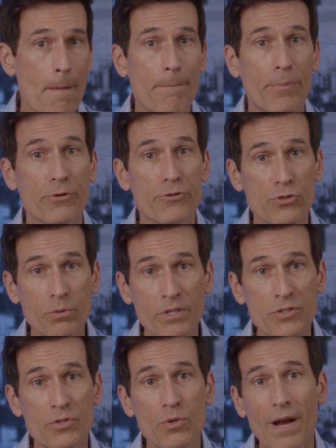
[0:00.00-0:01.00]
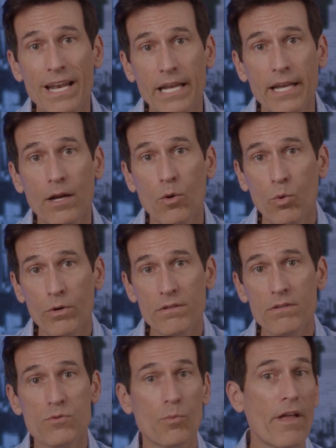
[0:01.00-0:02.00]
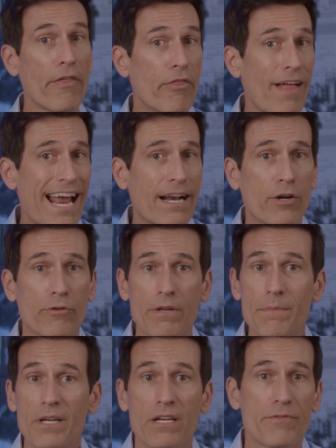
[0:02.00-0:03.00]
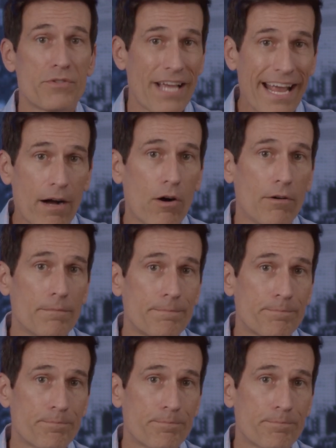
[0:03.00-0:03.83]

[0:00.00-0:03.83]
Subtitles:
pursuant to and in accordance with that agreement of sale.